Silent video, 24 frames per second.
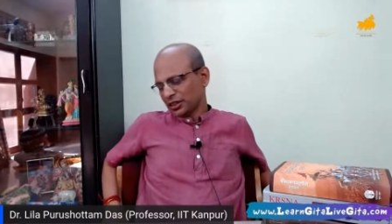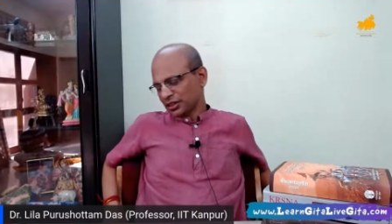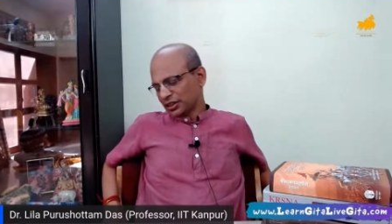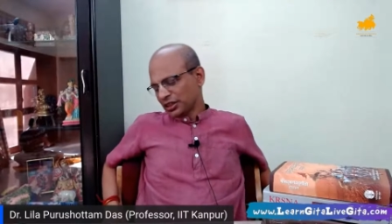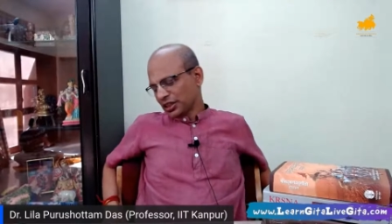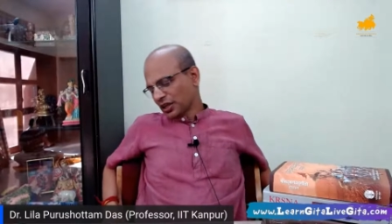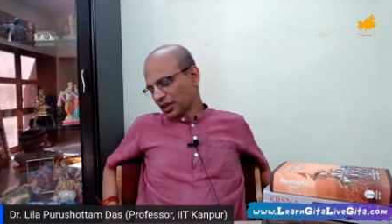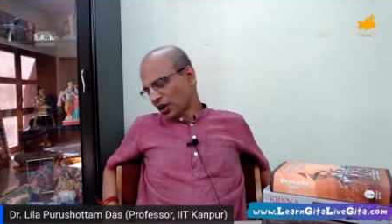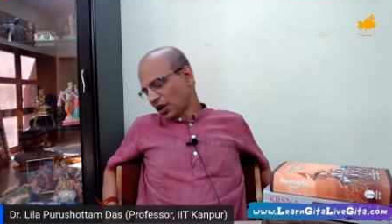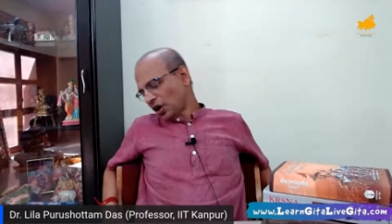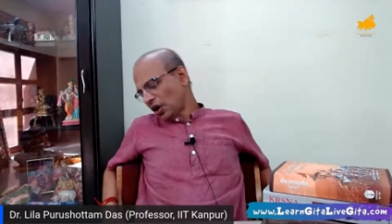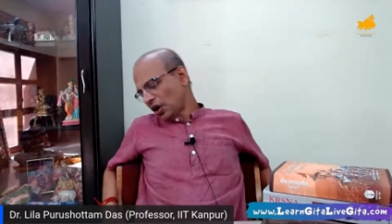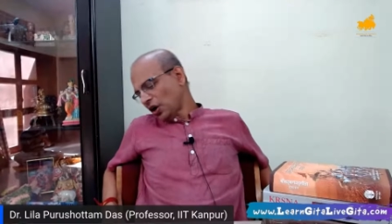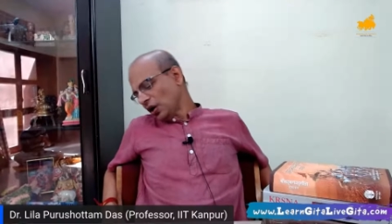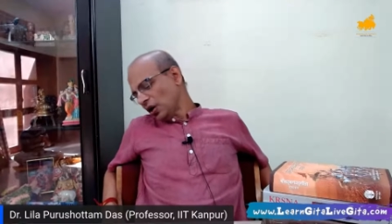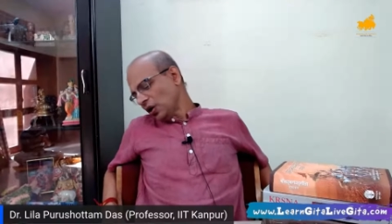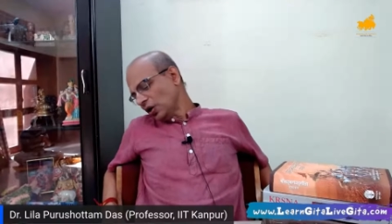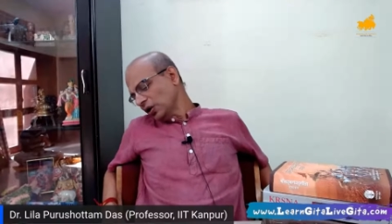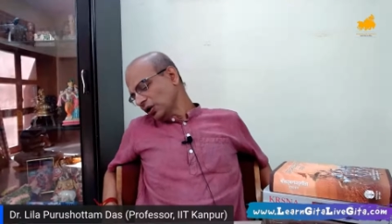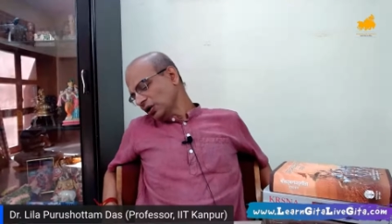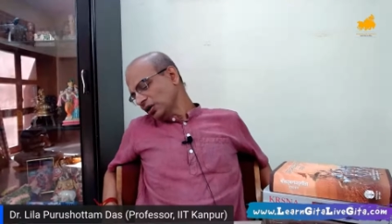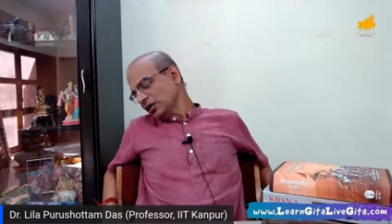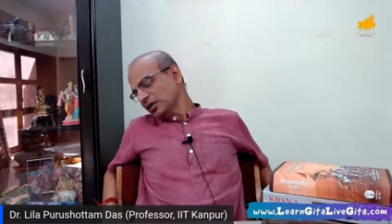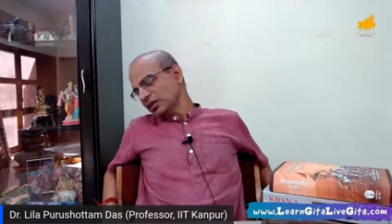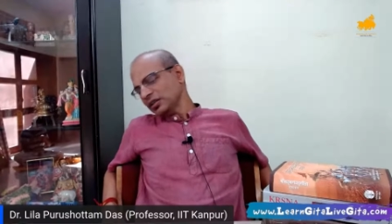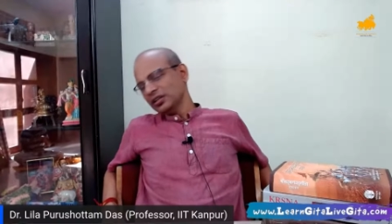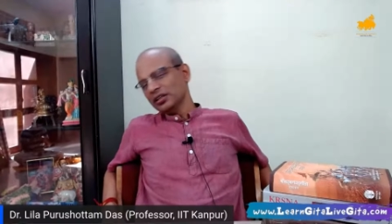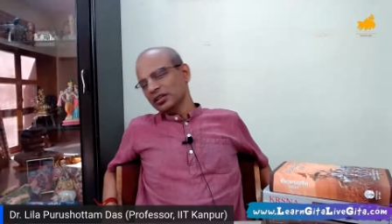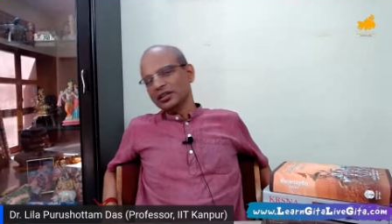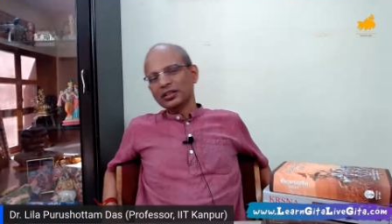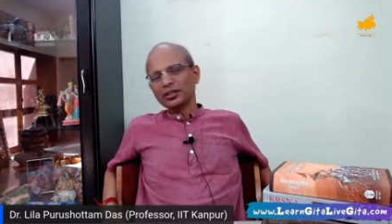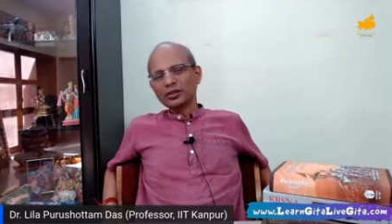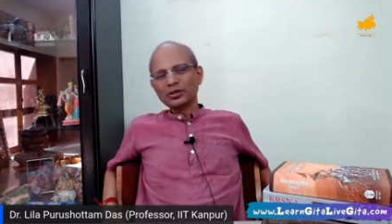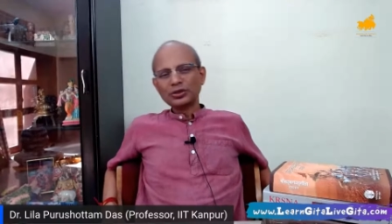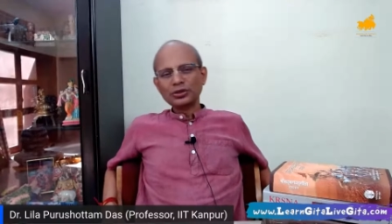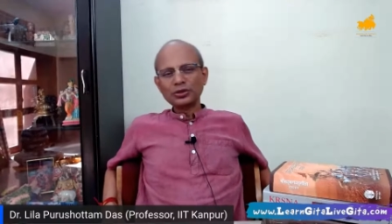they all
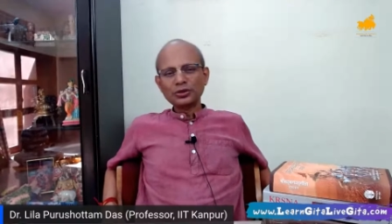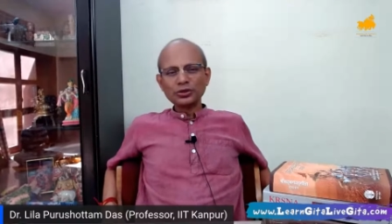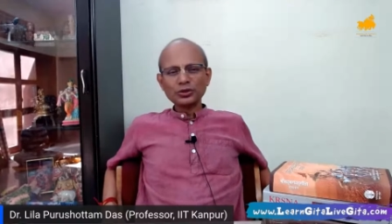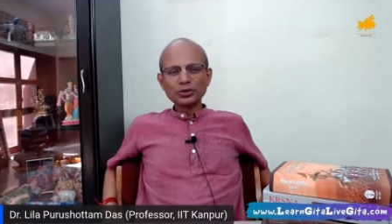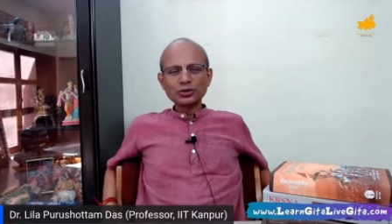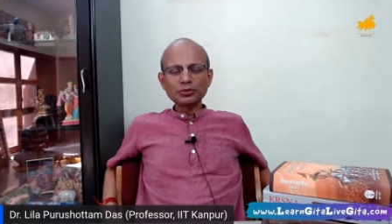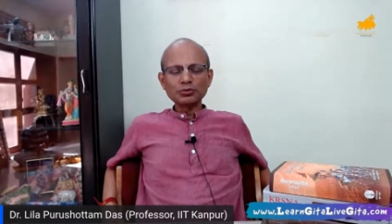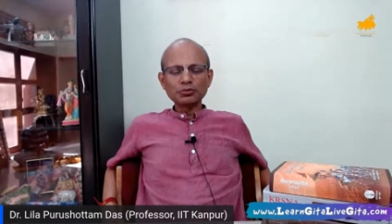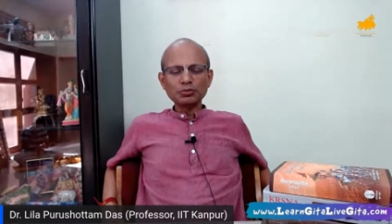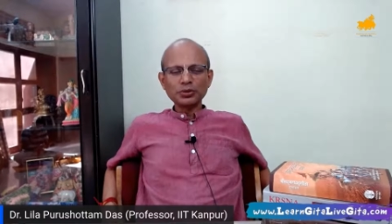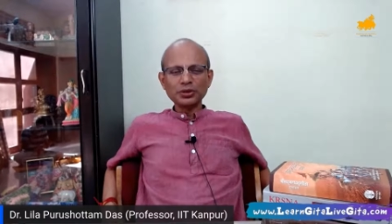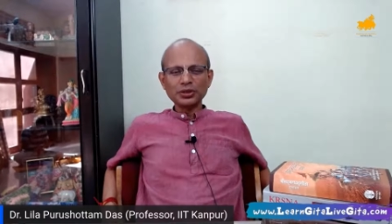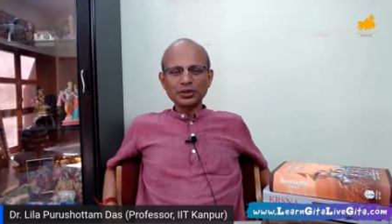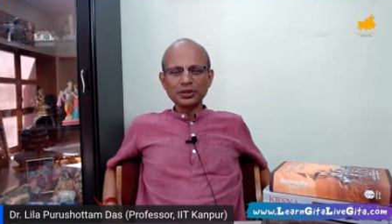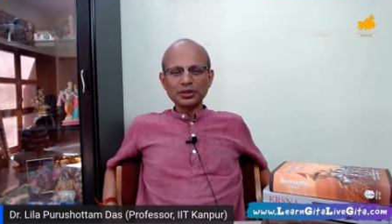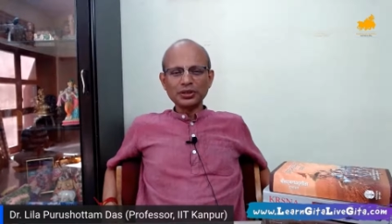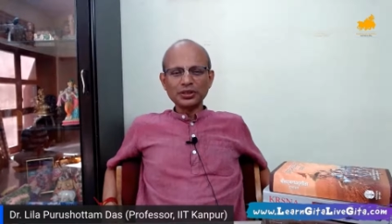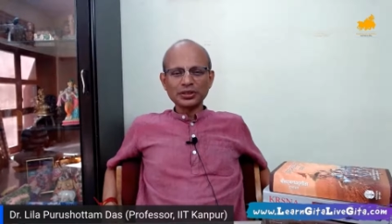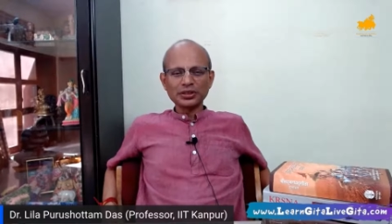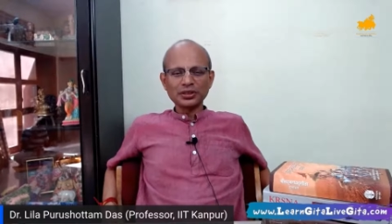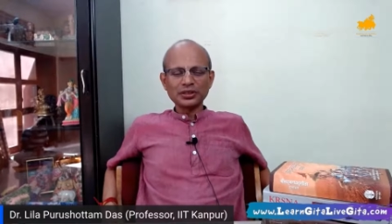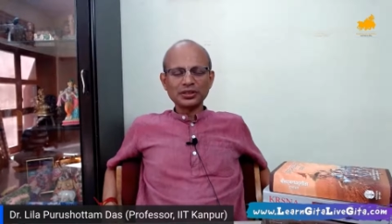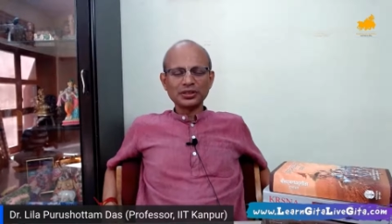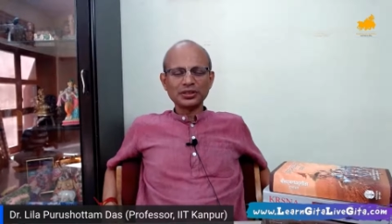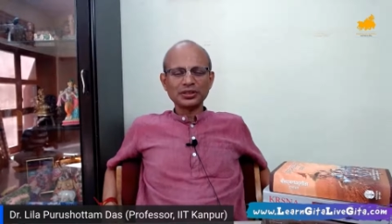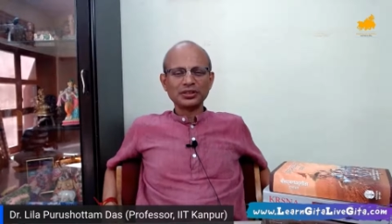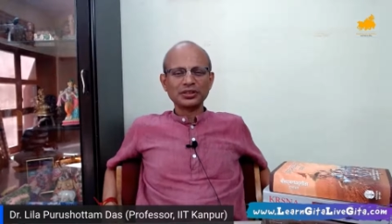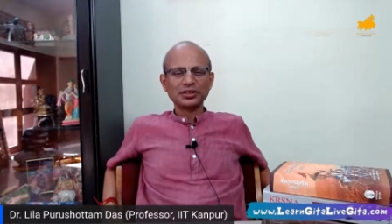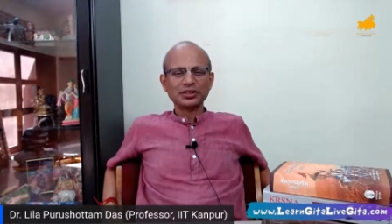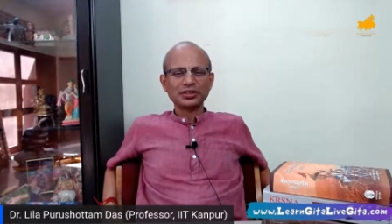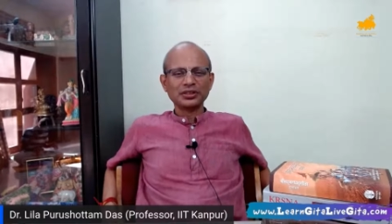took birth